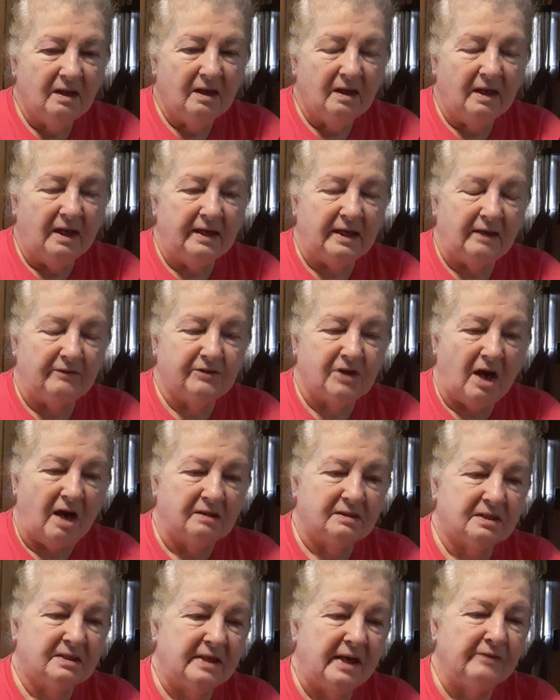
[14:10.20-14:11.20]
And I've
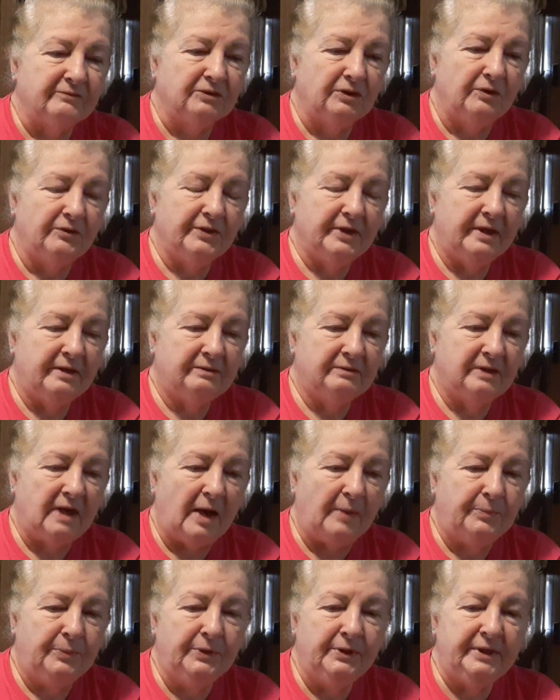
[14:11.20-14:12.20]
got several that
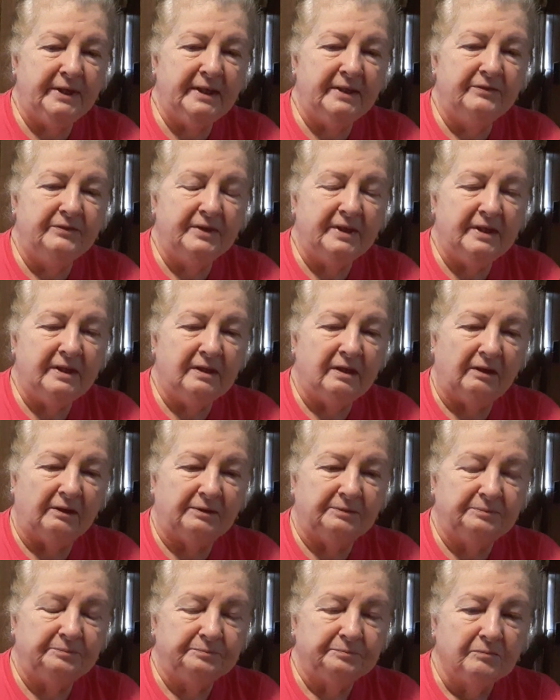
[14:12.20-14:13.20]
I put in
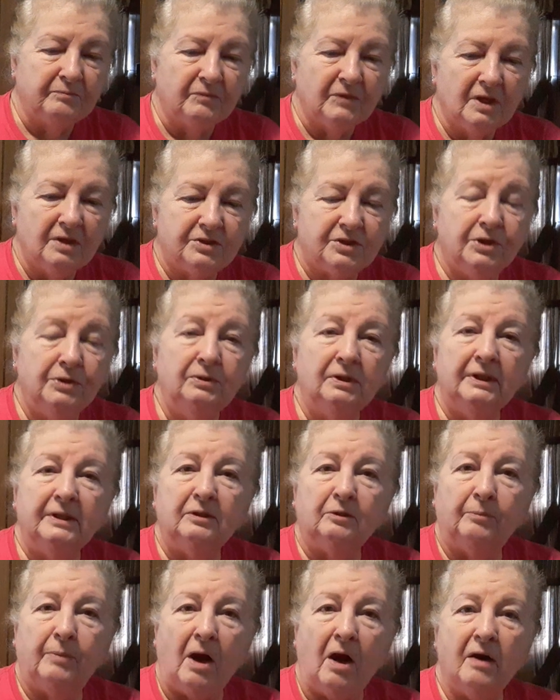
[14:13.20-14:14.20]
the
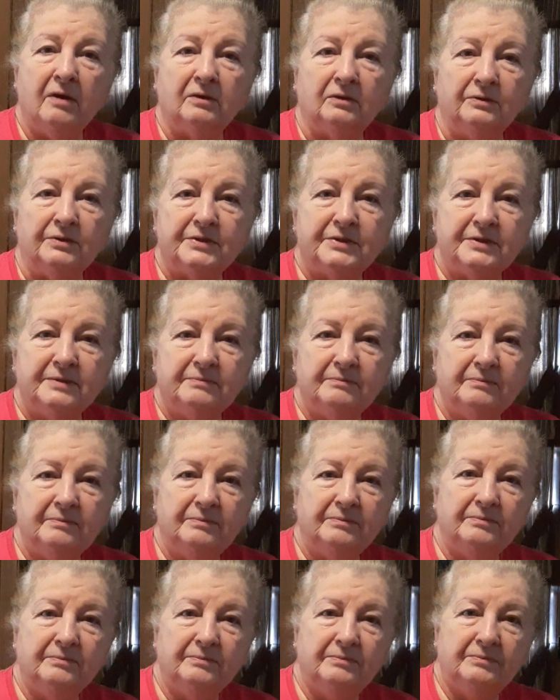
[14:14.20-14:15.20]
2-liter bottles
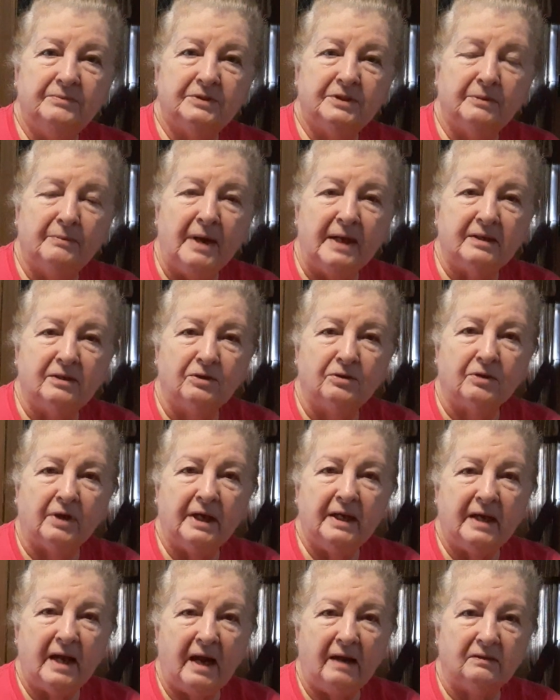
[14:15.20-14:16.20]
to make a
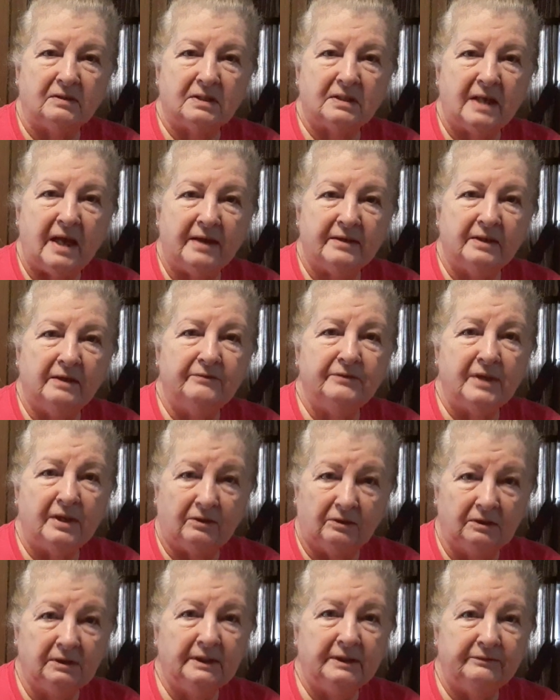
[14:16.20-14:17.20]
greenhouse out of that
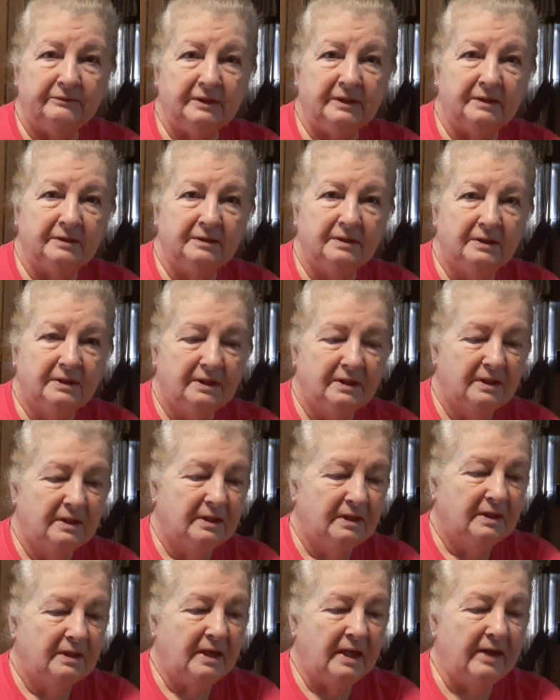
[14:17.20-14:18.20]
are living.
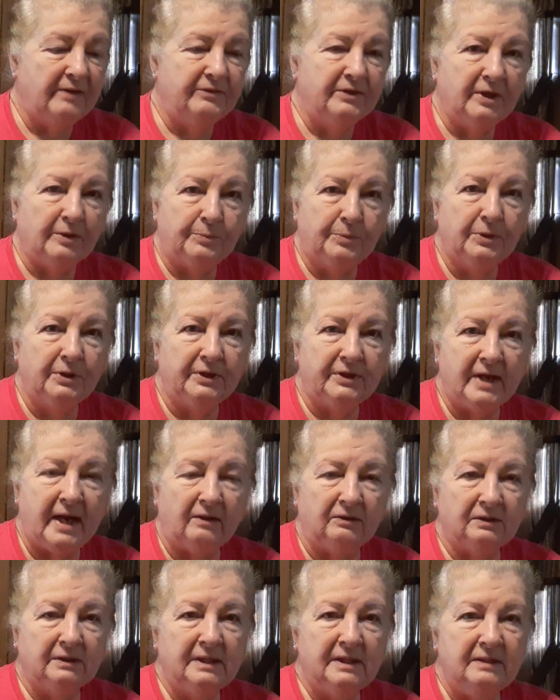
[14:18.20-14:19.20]
And they're putting
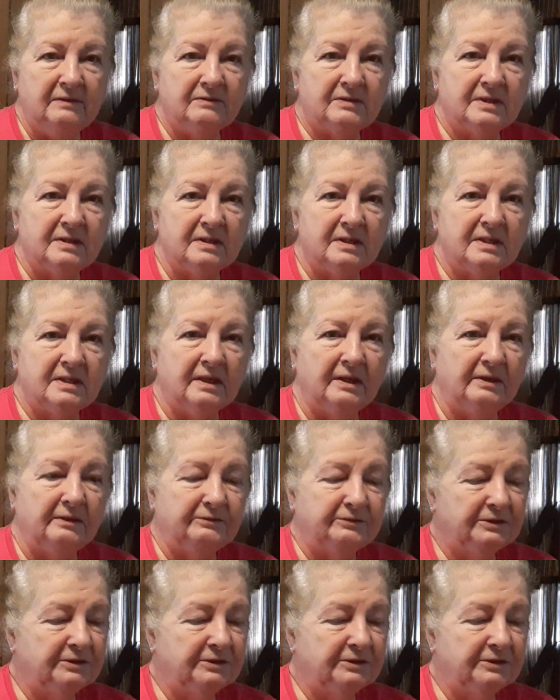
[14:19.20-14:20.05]
out leaves and stuff.